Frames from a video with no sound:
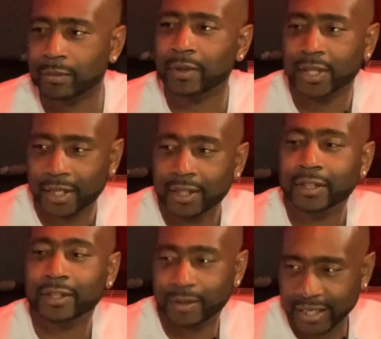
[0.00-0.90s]
Bobby
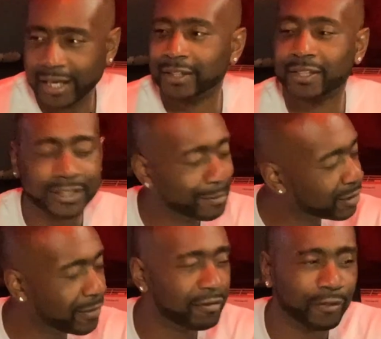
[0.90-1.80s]
and IZ.